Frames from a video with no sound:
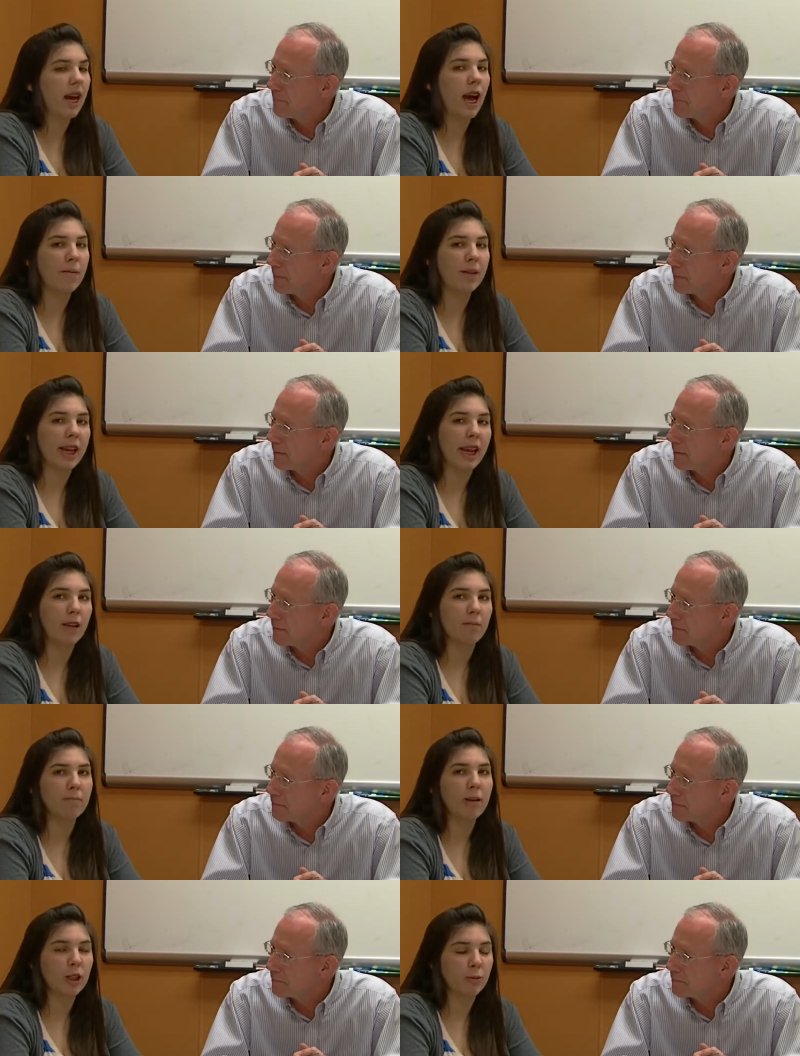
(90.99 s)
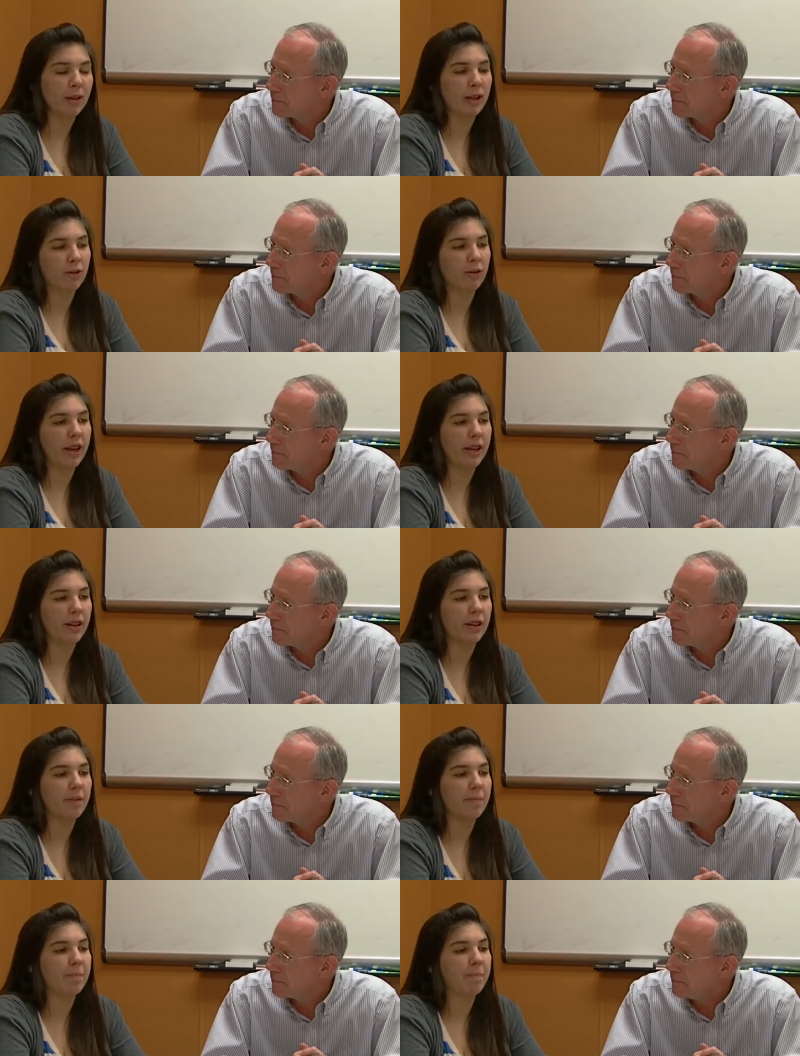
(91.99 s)
Speaker 1: I became a much better writer.
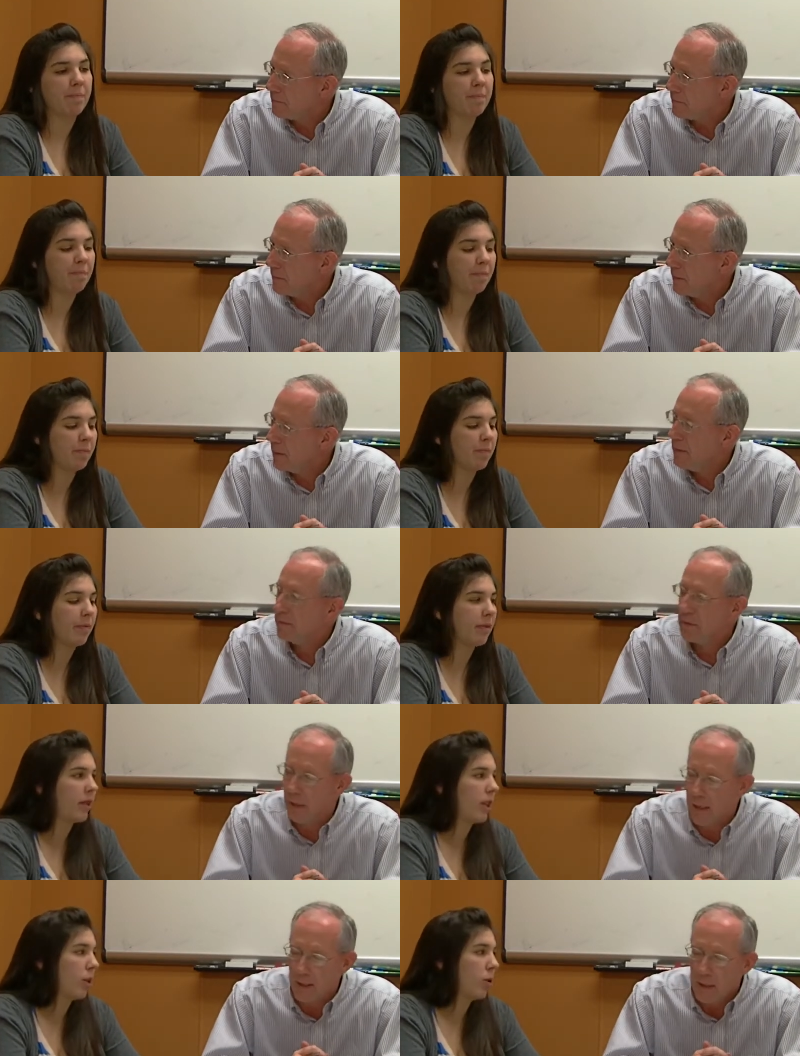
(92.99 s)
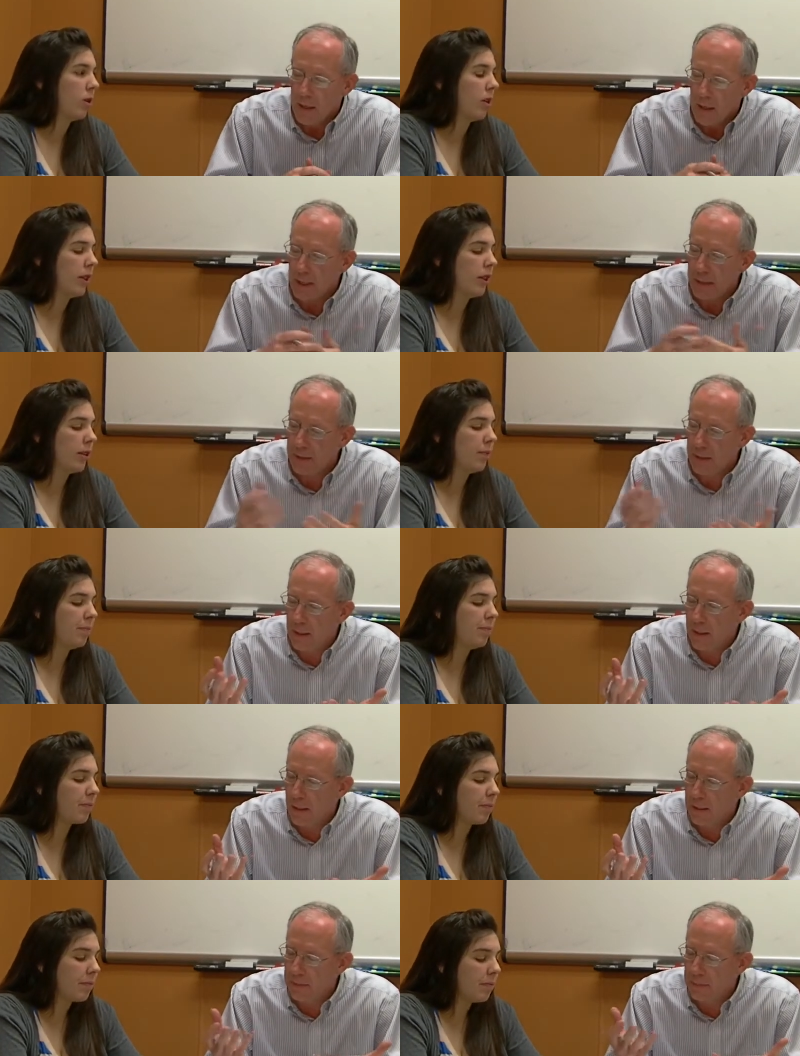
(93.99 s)
Speaker 2: Okay. And
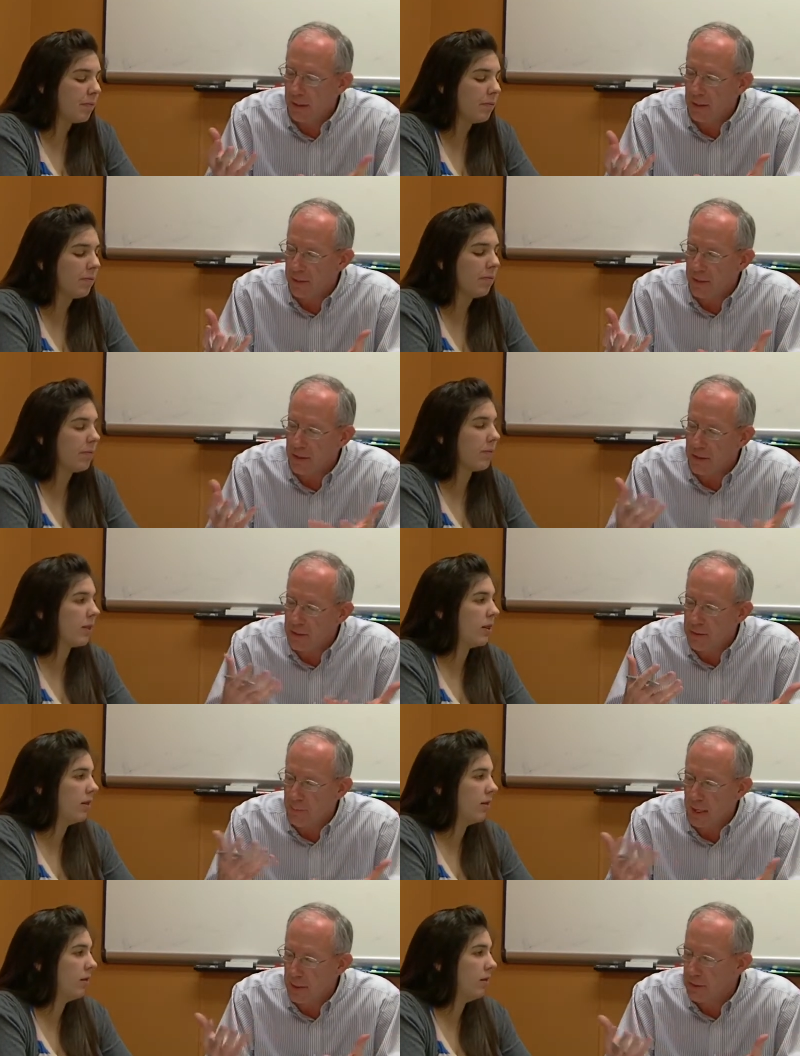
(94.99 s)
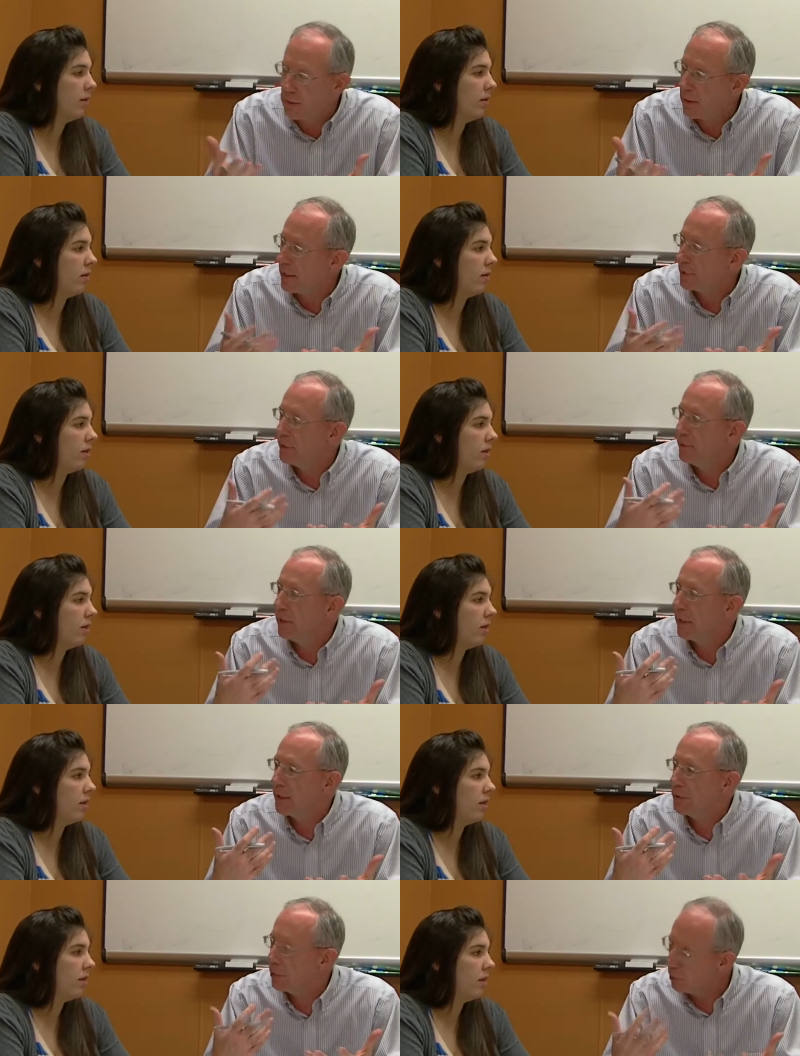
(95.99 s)
uh, speaking of the, the, Spanish class, you did
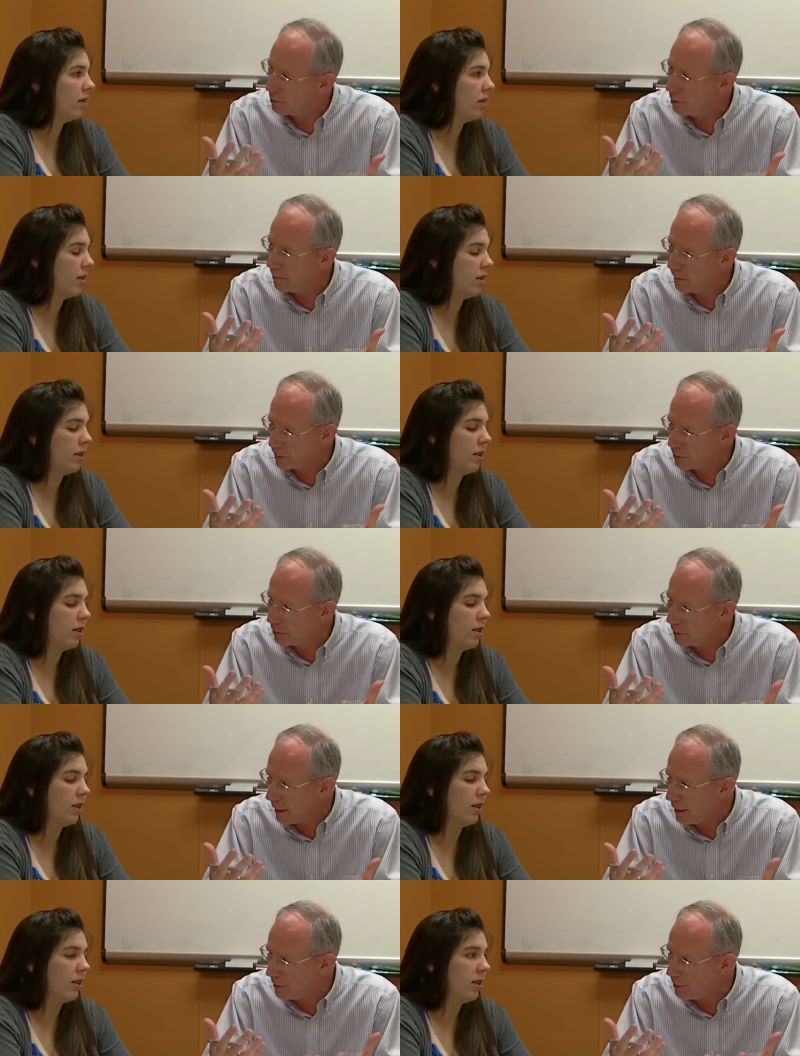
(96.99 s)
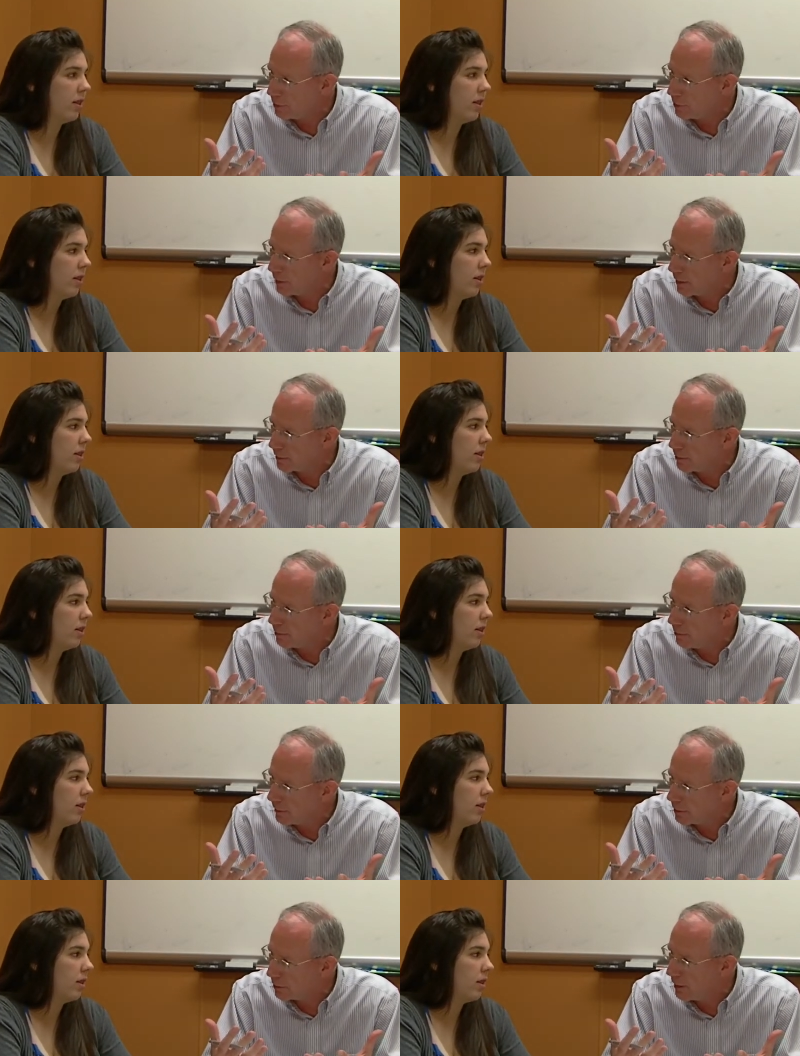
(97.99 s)
a short-term exchange, uh, student
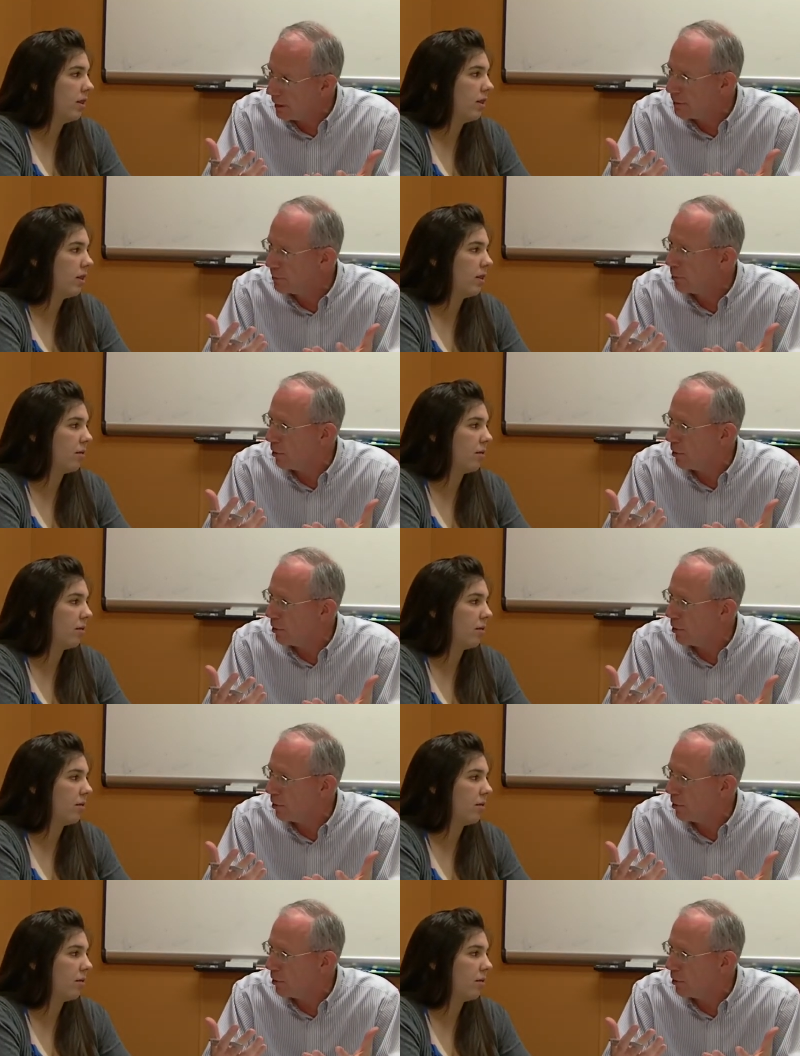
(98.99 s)
exchange